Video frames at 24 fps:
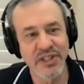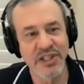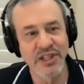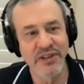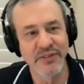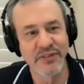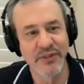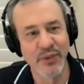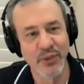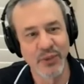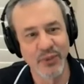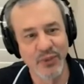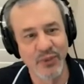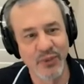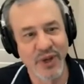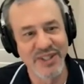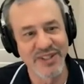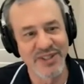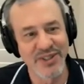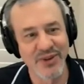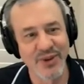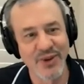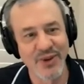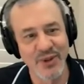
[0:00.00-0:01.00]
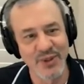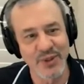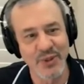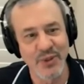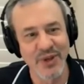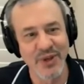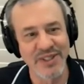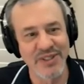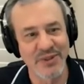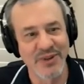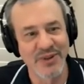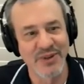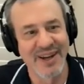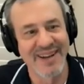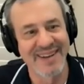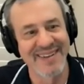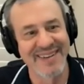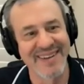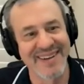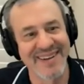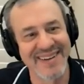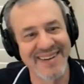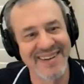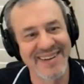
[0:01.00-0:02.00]
of a horse racetrack,
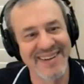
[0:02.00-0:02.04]
yeah.